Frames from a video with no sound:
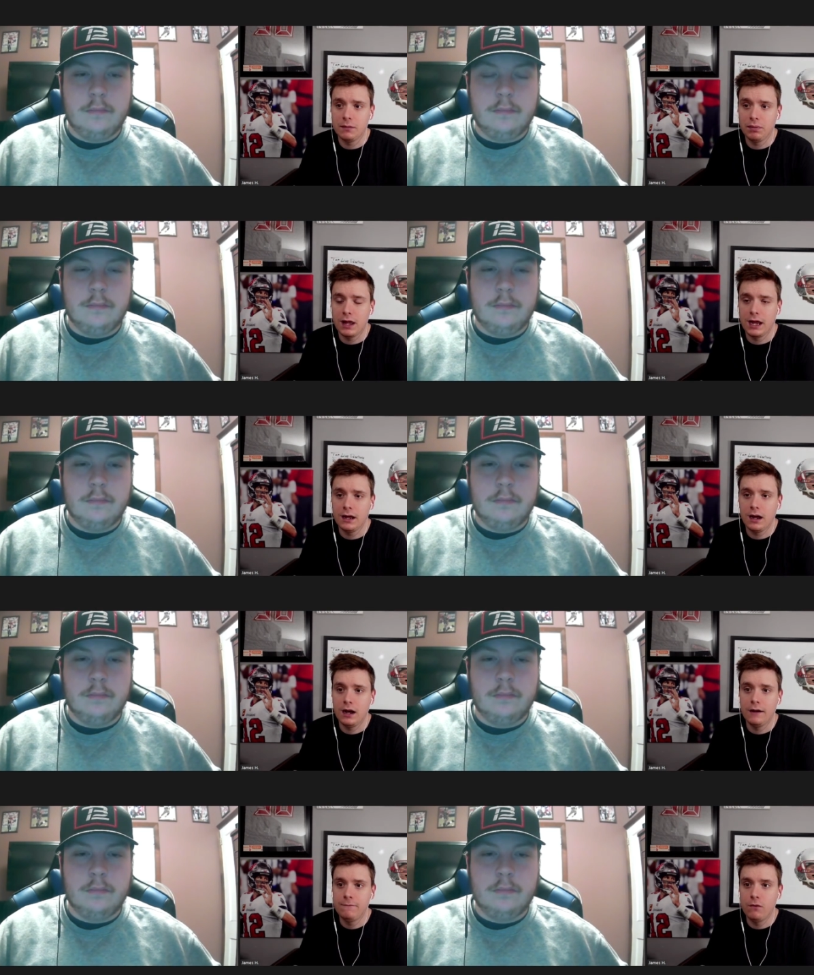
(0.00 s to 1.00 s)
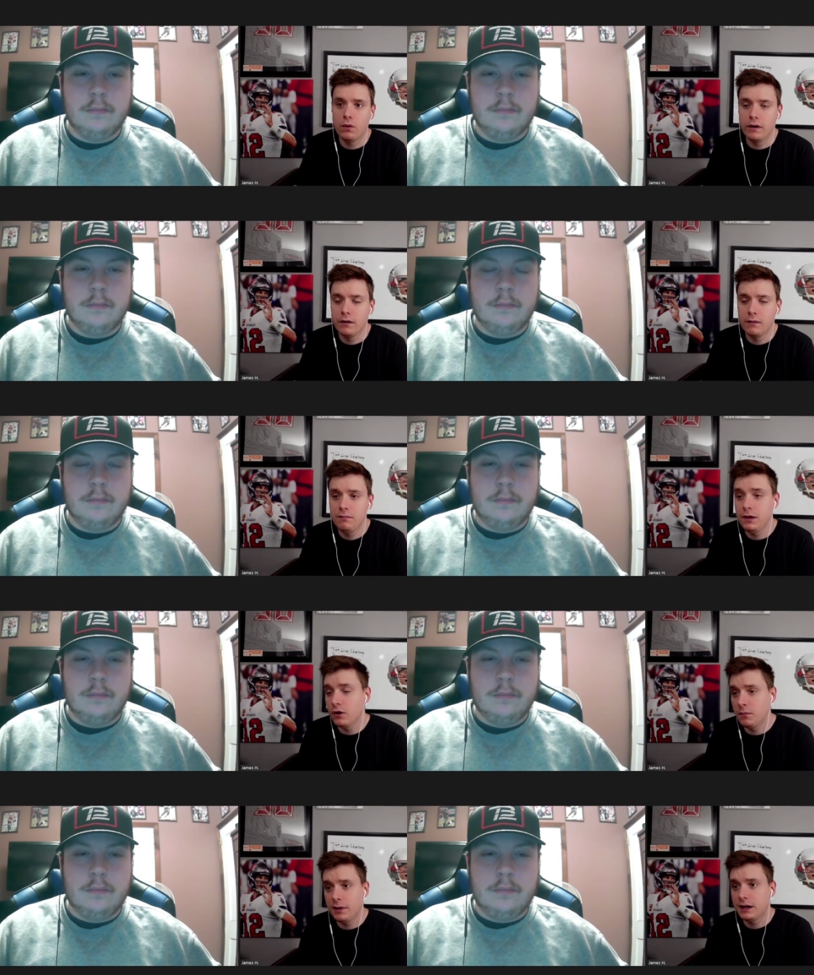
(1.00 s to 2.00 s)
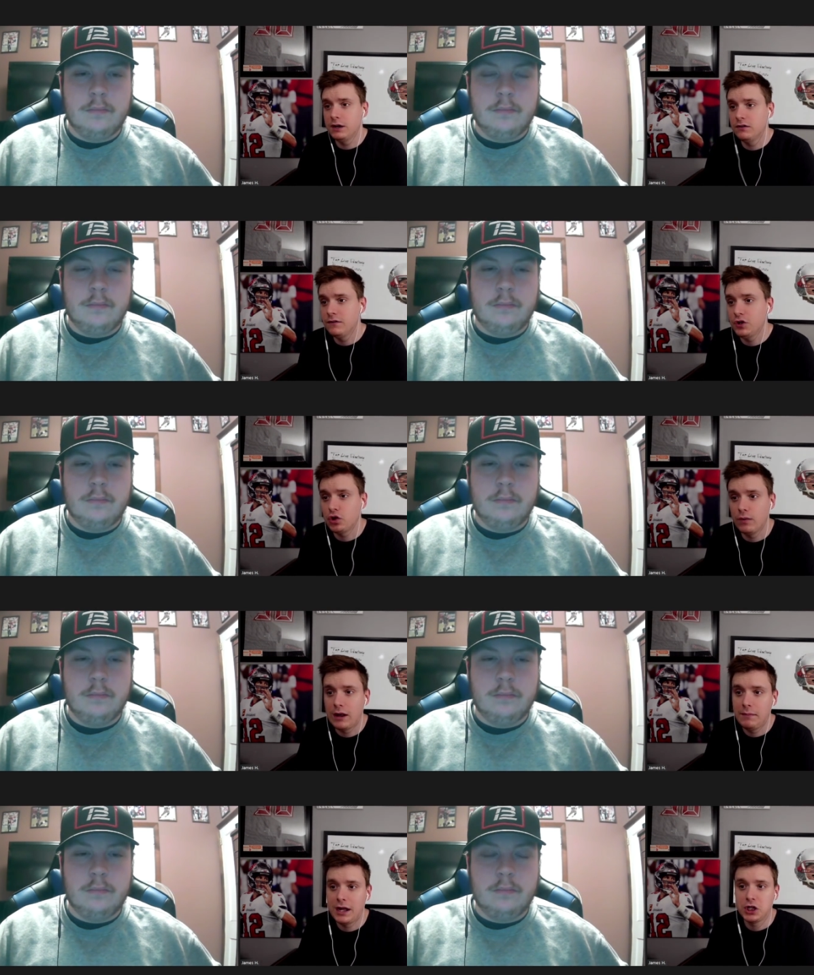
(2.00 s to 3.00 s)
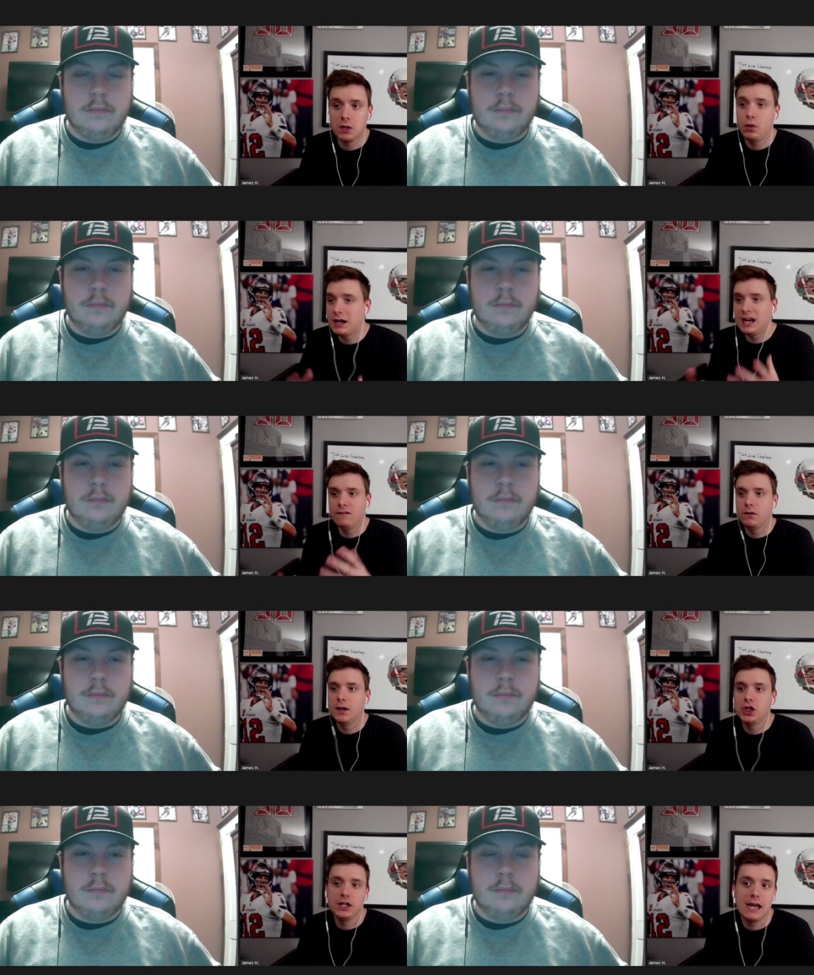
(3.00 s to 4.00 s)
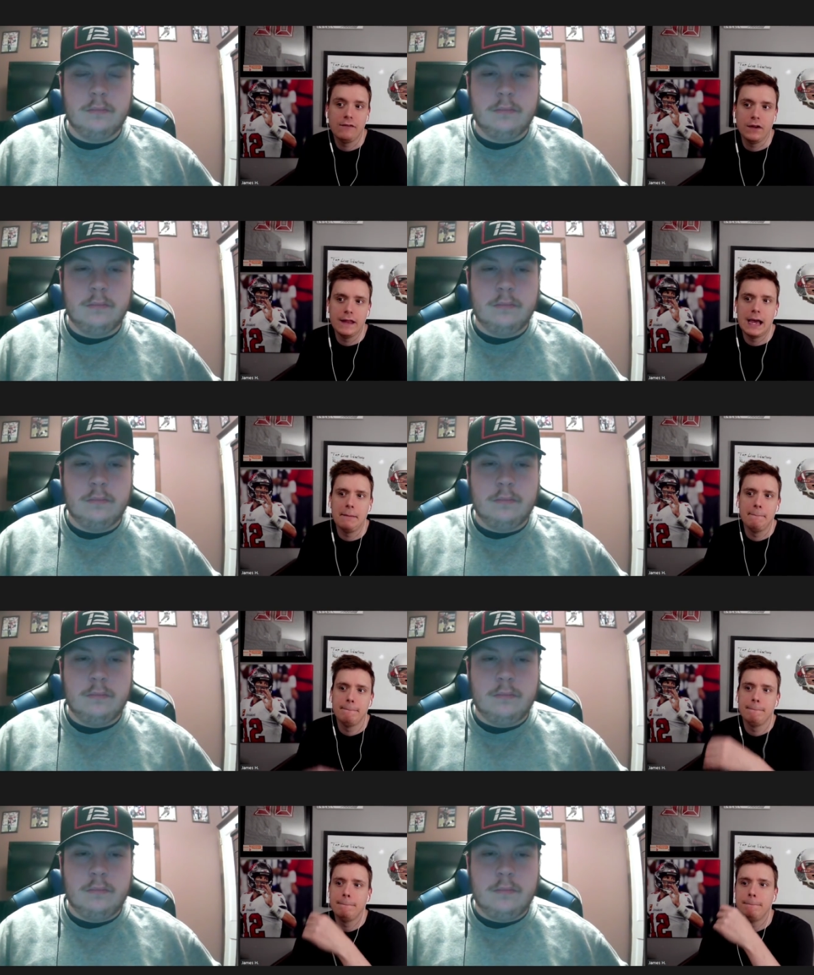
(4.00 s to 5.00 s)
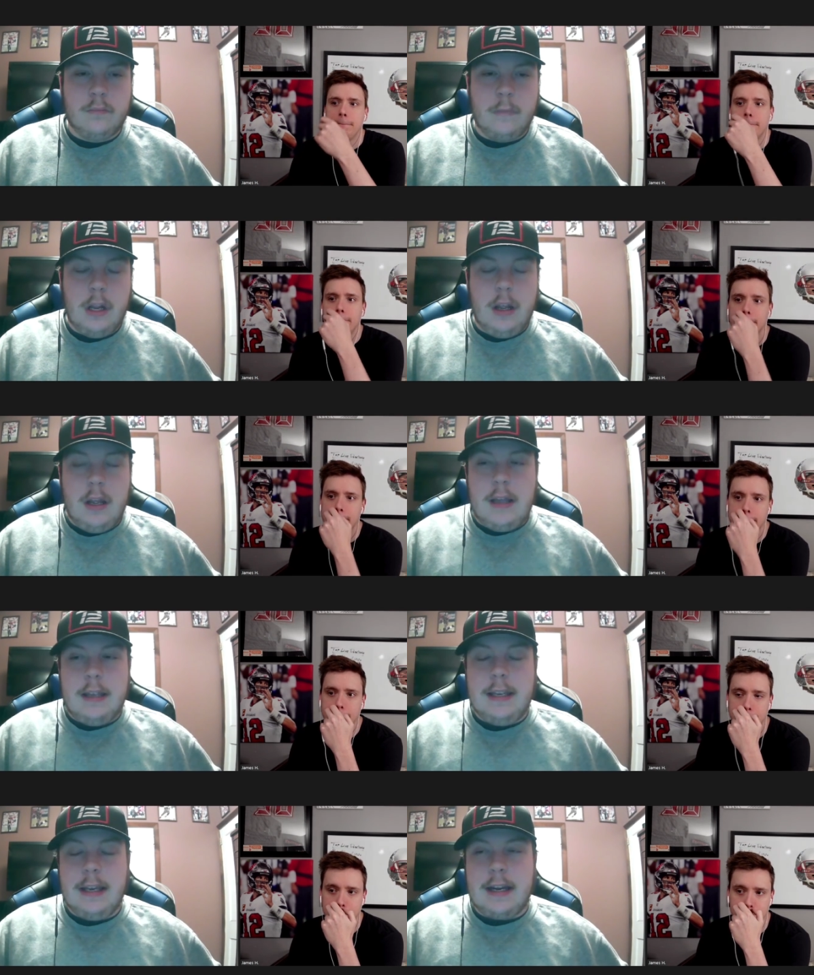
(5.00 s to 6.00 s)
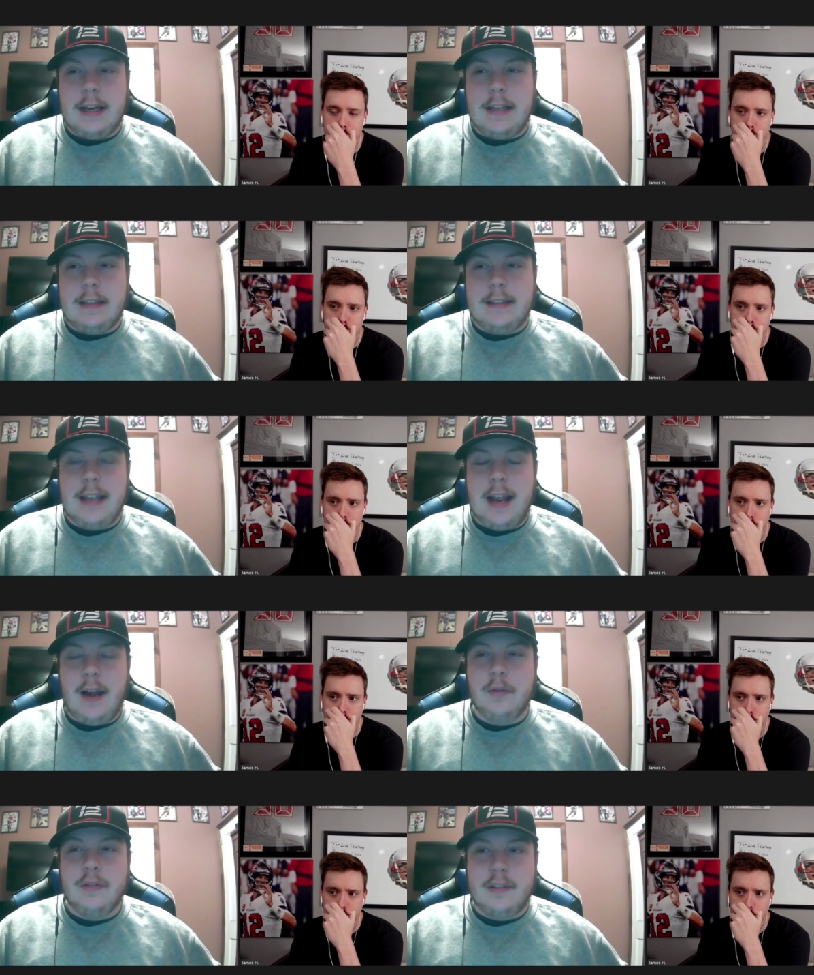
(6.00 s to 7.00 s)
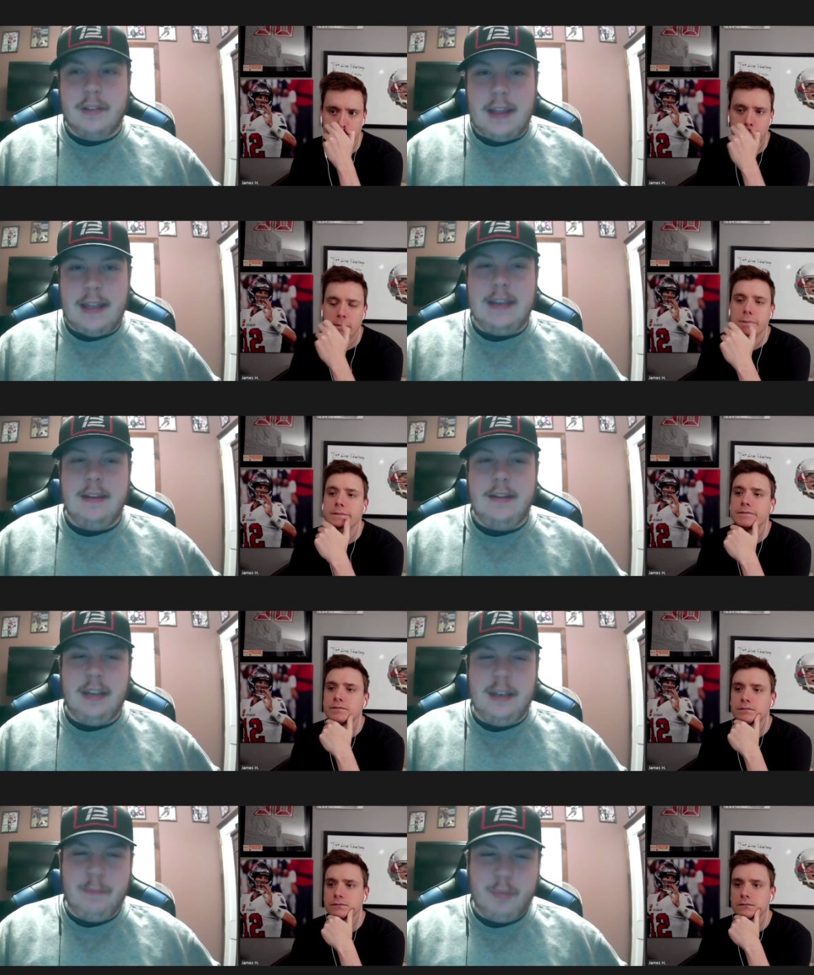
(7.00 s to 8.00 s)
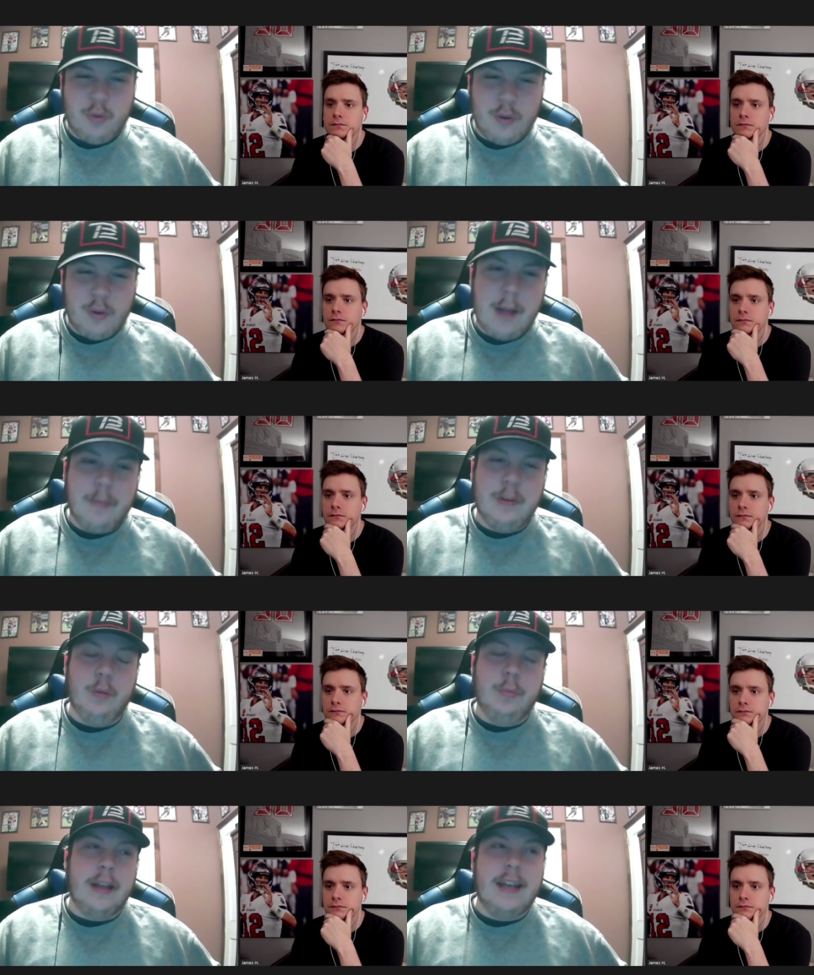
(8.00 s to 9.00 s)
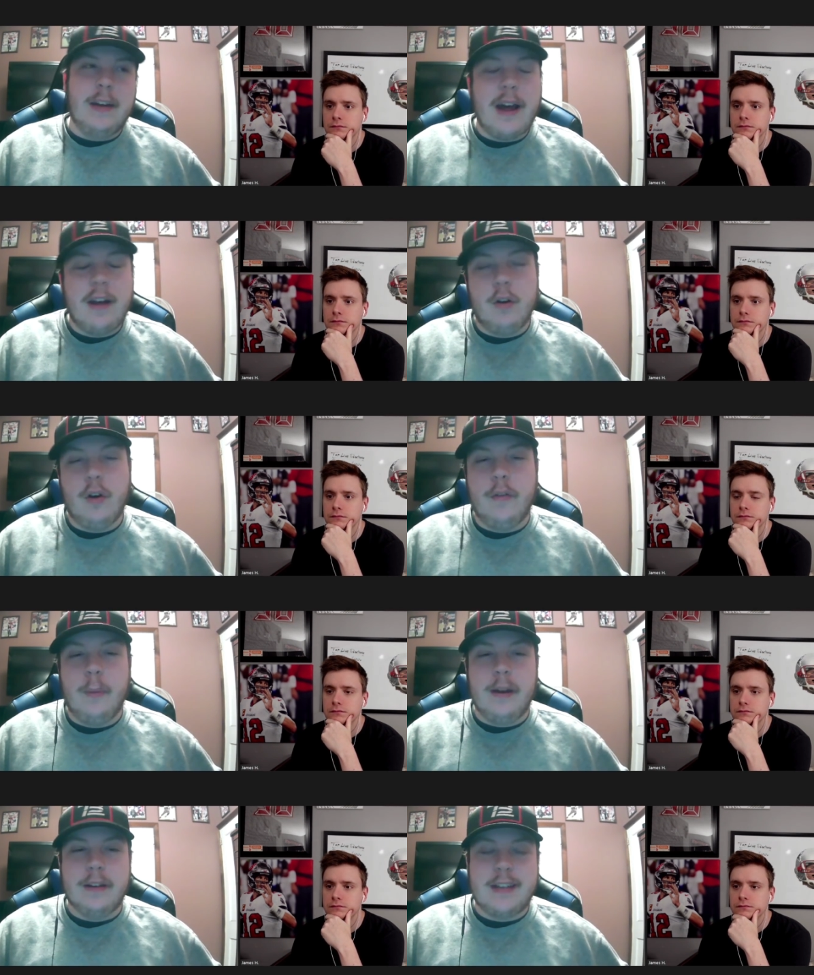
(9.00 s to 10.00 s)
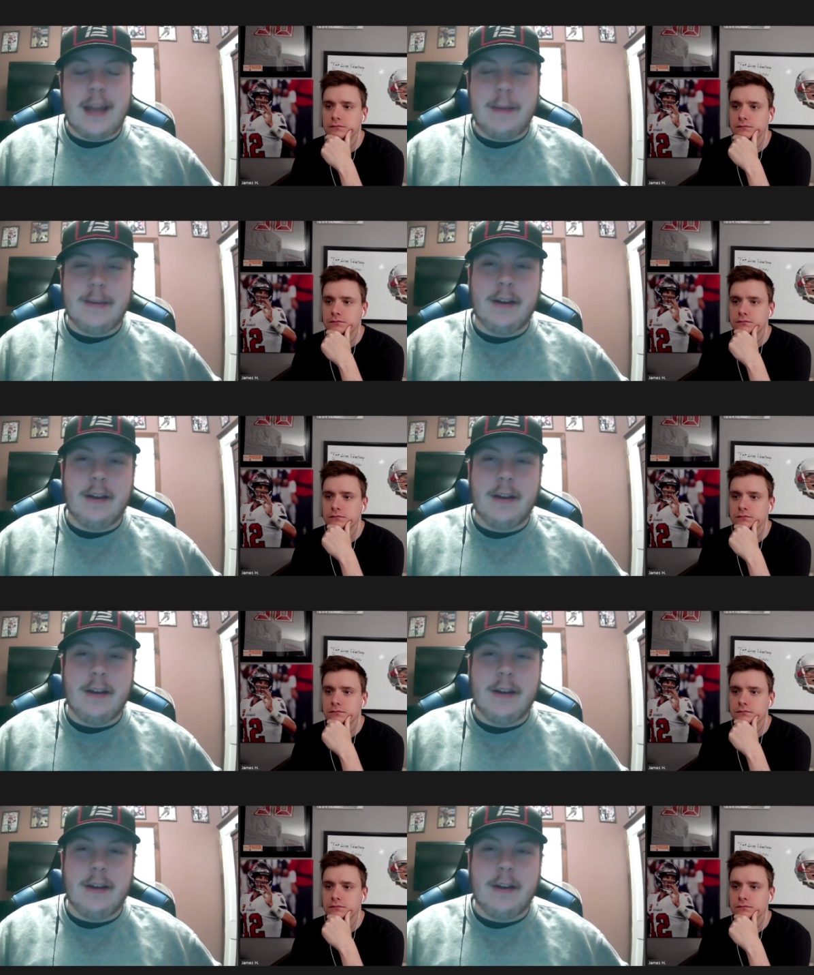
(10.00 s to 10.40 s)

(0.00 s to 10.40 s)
Speaker 1: ready to play for, you know, the Buccaneers divisional round matchup. What kind of information do you have on that?
Speaker 2: Yeah, it sounds like he probably will play. Now, I don't know if he'll be on a snap